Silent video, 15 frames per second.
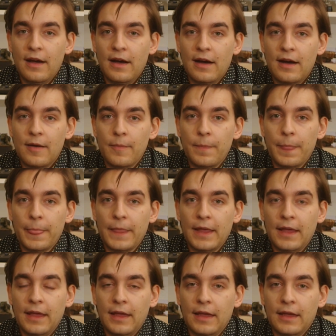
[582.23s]

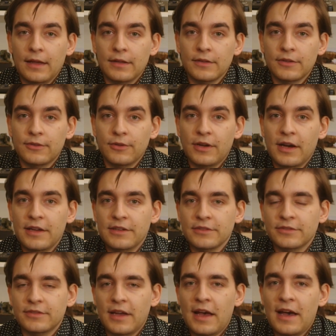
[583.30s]
And to kind
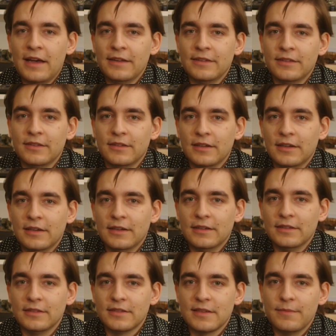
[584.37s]
of add
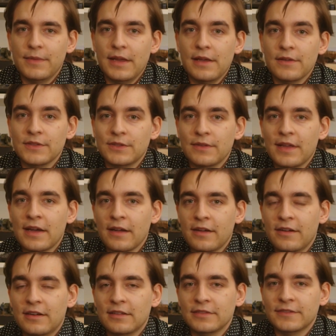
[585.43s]
some nails to that
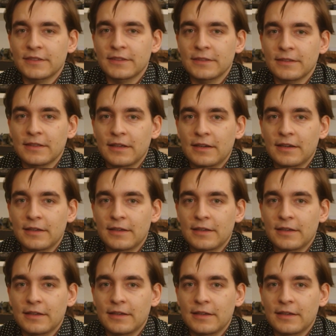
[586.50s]
coffin,